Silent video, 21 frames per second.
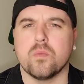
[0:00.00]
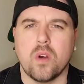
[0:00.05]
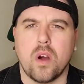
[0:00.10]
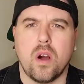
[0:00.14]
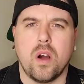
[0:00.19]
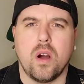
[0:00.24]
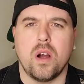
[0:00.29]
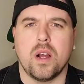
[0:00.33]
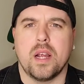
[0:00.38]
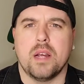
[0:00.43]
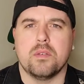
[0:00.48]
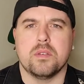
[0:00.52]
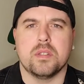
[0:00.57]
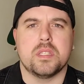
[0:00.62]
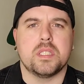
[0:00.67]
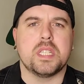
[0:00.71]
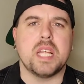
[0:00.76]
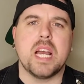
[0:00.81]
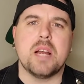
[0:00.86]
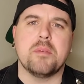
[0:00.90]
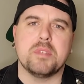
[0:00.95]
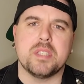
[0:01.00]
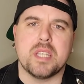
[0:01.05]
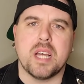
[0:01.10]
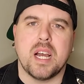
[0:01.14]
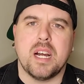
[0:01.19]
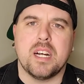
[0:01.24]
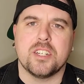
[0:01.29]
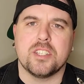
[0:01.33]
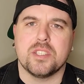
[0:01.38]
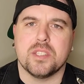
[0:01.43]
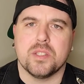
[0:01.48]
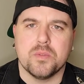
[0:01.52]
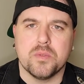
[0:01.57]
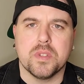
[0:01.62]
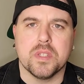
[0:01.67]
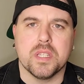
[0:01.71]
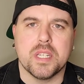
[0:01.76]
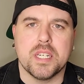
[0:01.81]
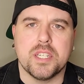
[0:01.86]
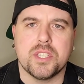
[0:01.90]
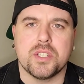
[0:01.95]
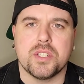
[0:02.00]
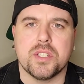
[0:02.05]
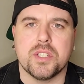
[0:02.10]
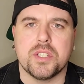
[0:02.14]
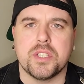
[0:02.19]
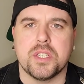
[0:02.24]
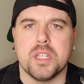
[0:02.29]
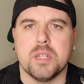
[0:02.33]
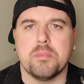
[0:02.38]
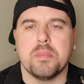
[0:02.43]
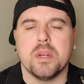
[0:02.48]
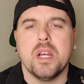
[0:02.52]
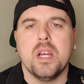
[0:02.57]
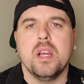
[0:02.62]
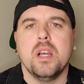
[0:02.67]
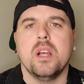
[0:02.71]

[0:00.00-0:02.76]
wrong, I would sabotage the relationship